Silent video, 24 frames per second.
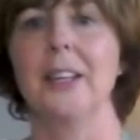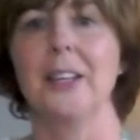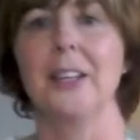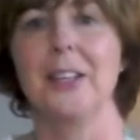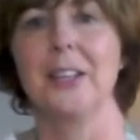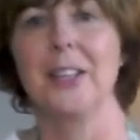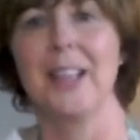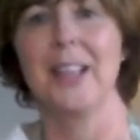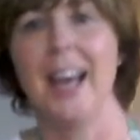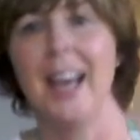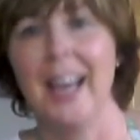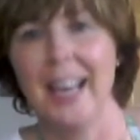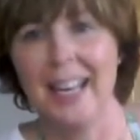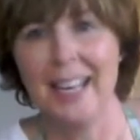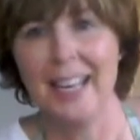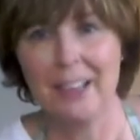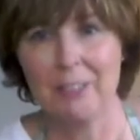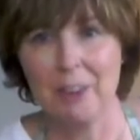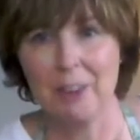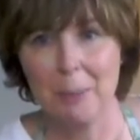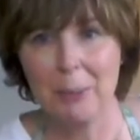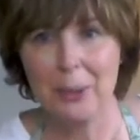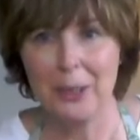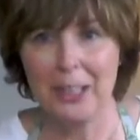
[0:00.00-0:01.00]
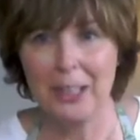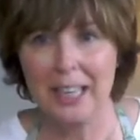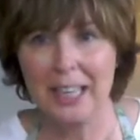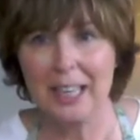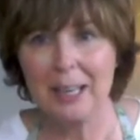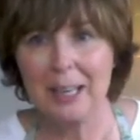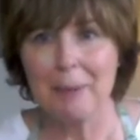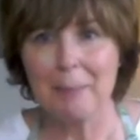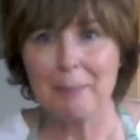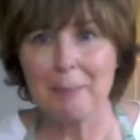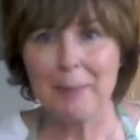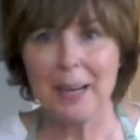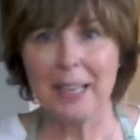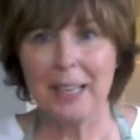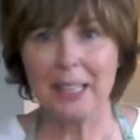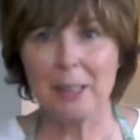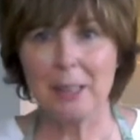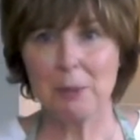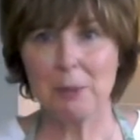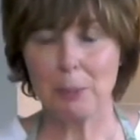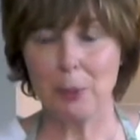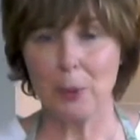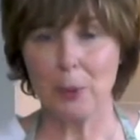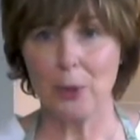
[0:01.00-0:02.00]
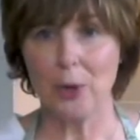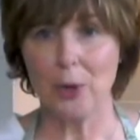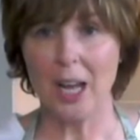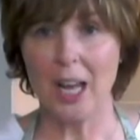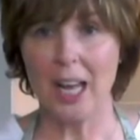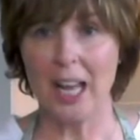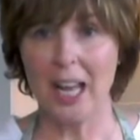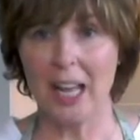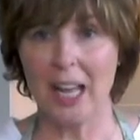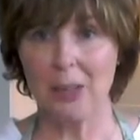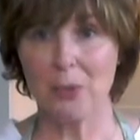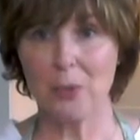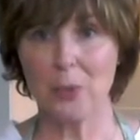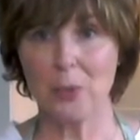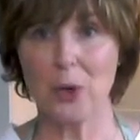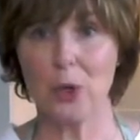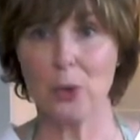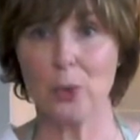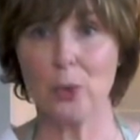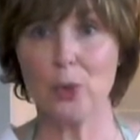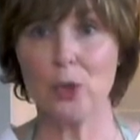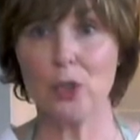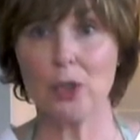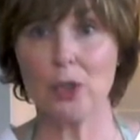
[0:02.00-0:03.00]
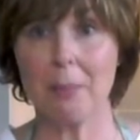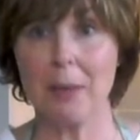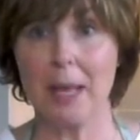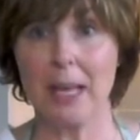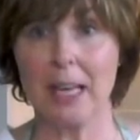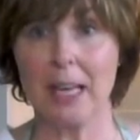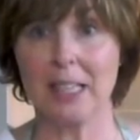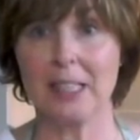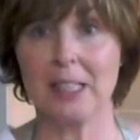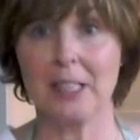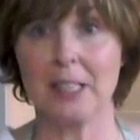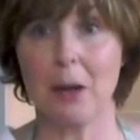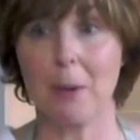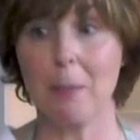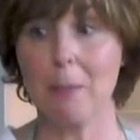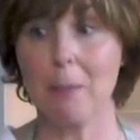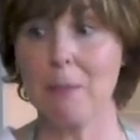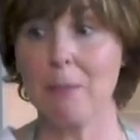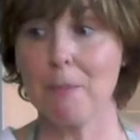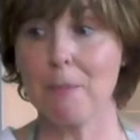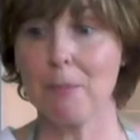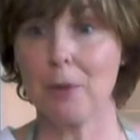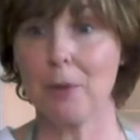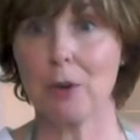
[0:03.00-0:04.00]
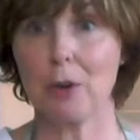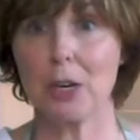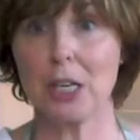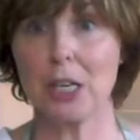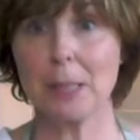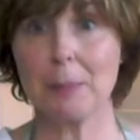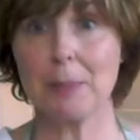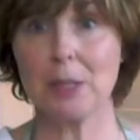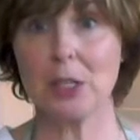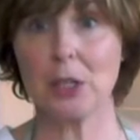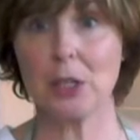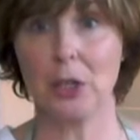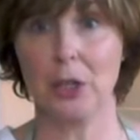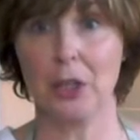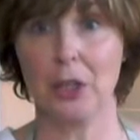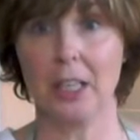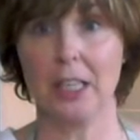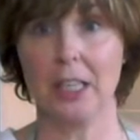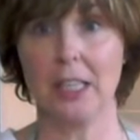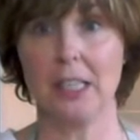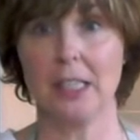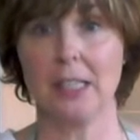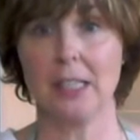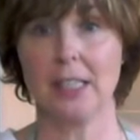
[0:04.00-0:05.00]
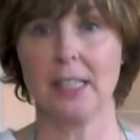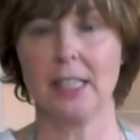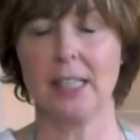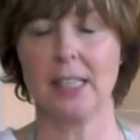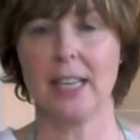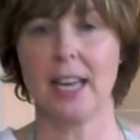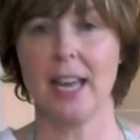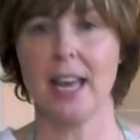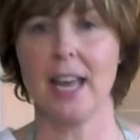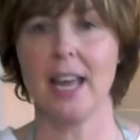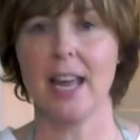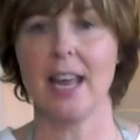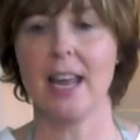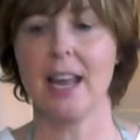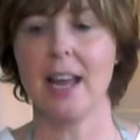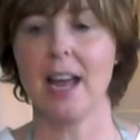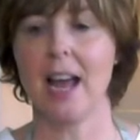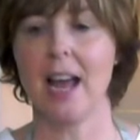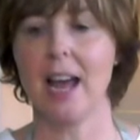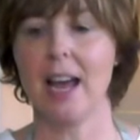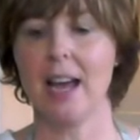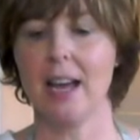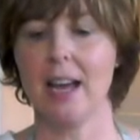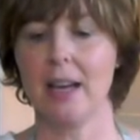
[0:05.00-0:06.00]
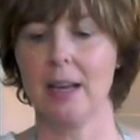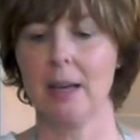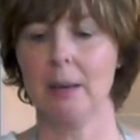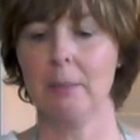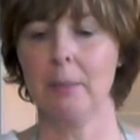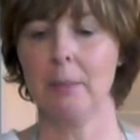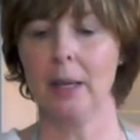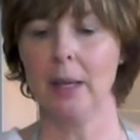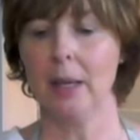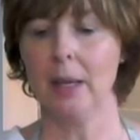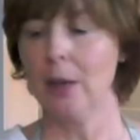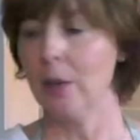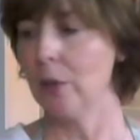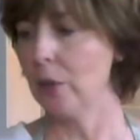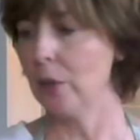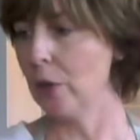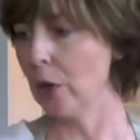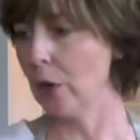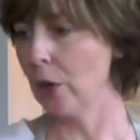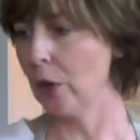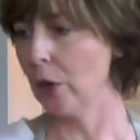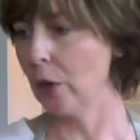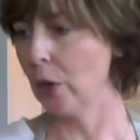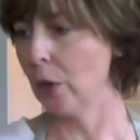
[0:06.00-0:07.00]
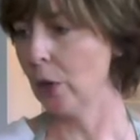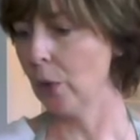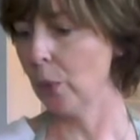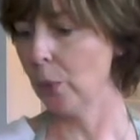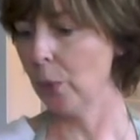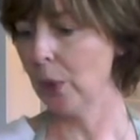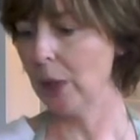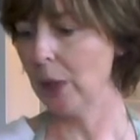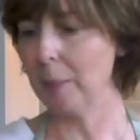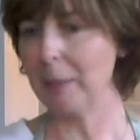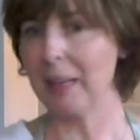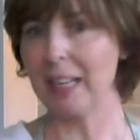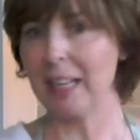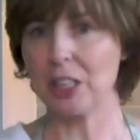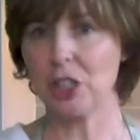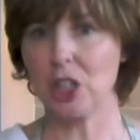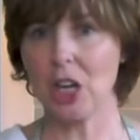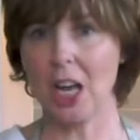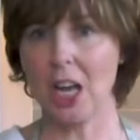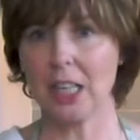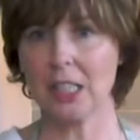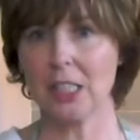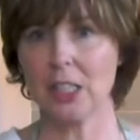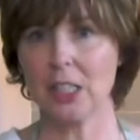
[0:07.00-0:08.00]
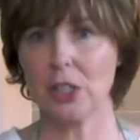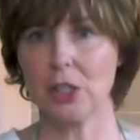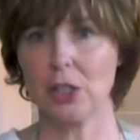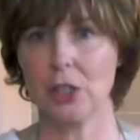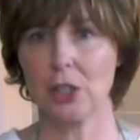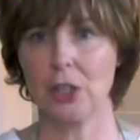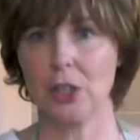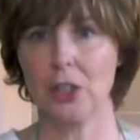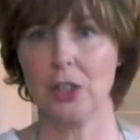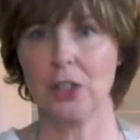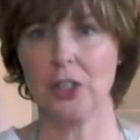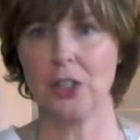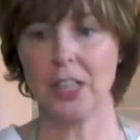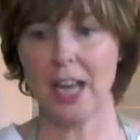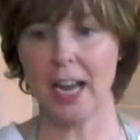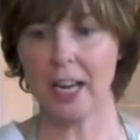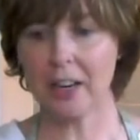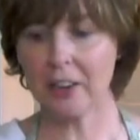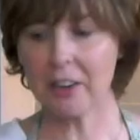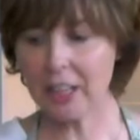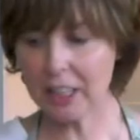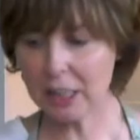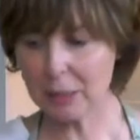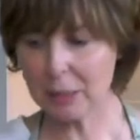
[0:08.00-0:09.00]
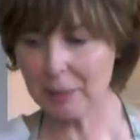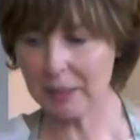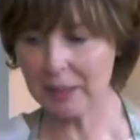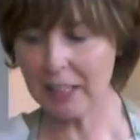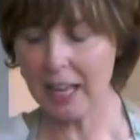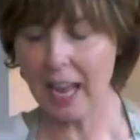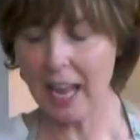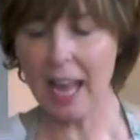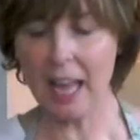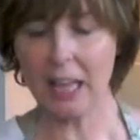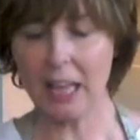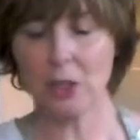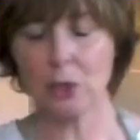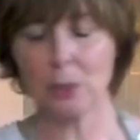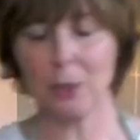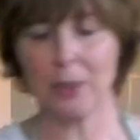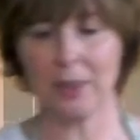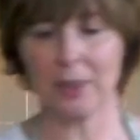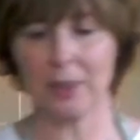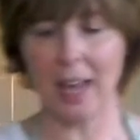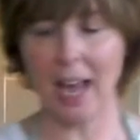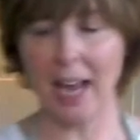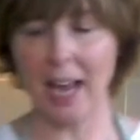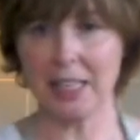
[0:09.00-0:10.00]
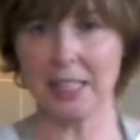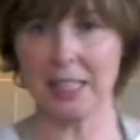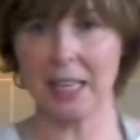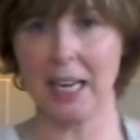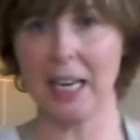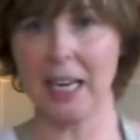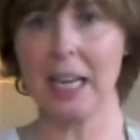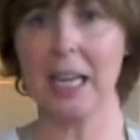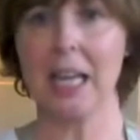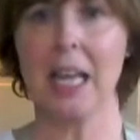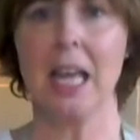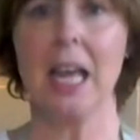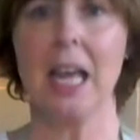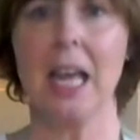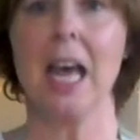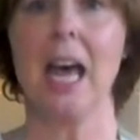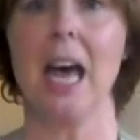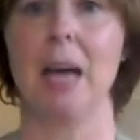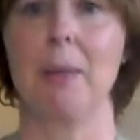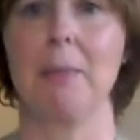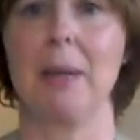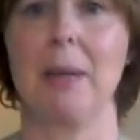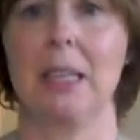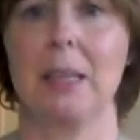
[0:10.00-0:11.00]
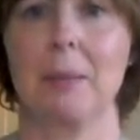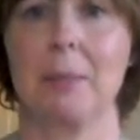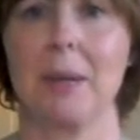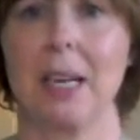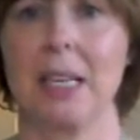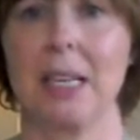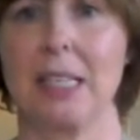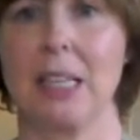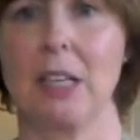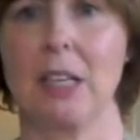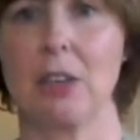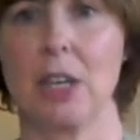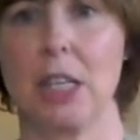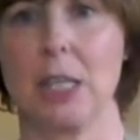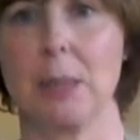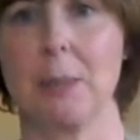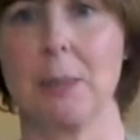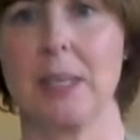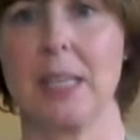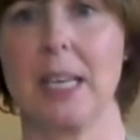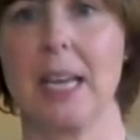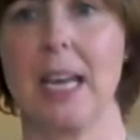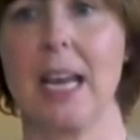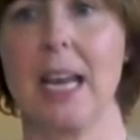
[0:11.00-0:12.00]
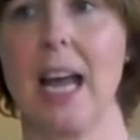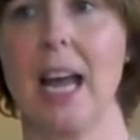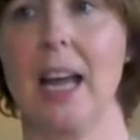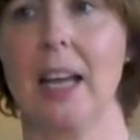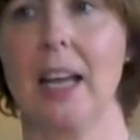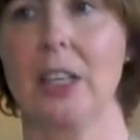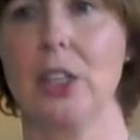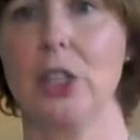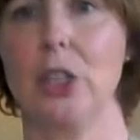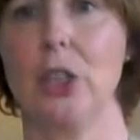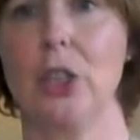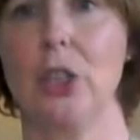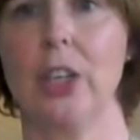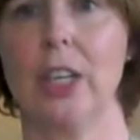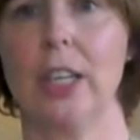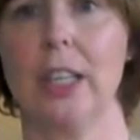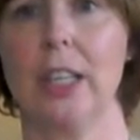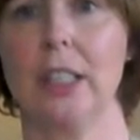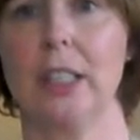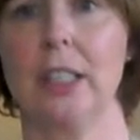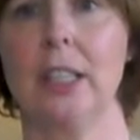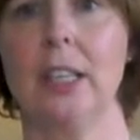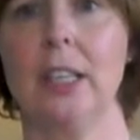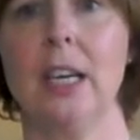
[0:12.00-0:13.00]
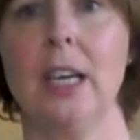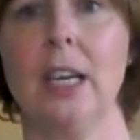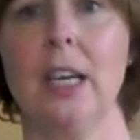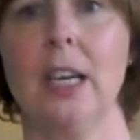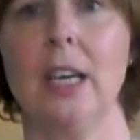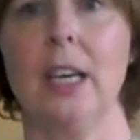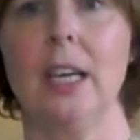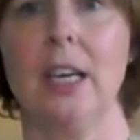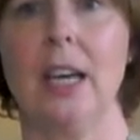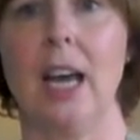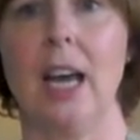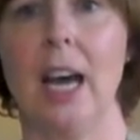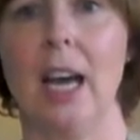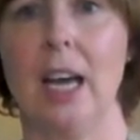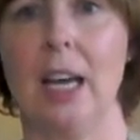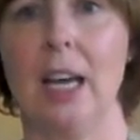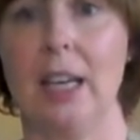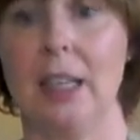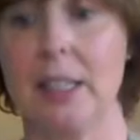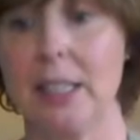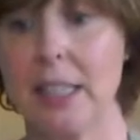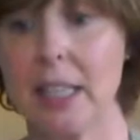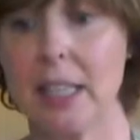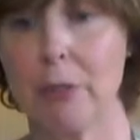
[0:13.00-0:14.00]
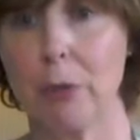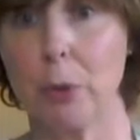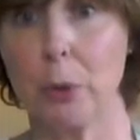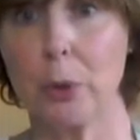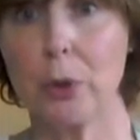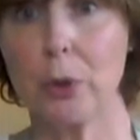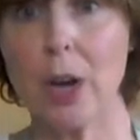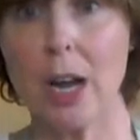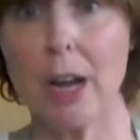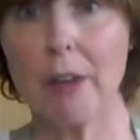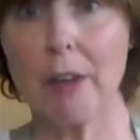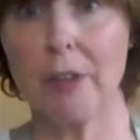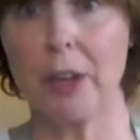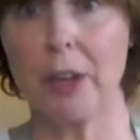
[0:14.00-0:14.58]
Hi everybody, my name's Brona and we're going to make some Christmas cookies today. There will be a chance to decorate them at the end with icing and make them nice and Christmassy, and you can take a photograph and